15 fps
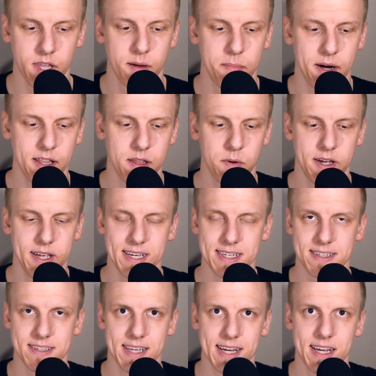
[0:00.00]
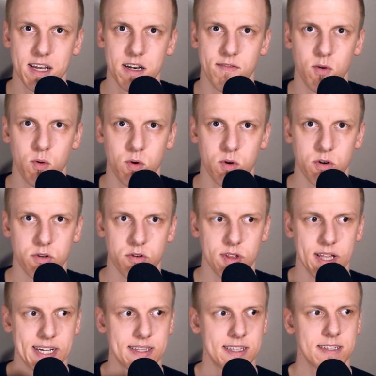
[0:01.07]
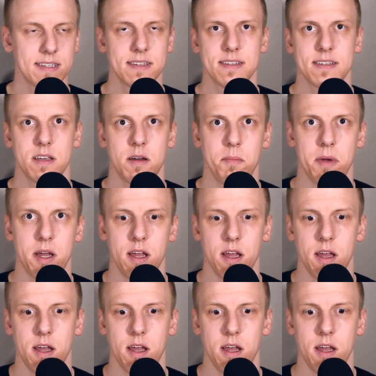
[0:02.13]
By the way, executive order, like this is some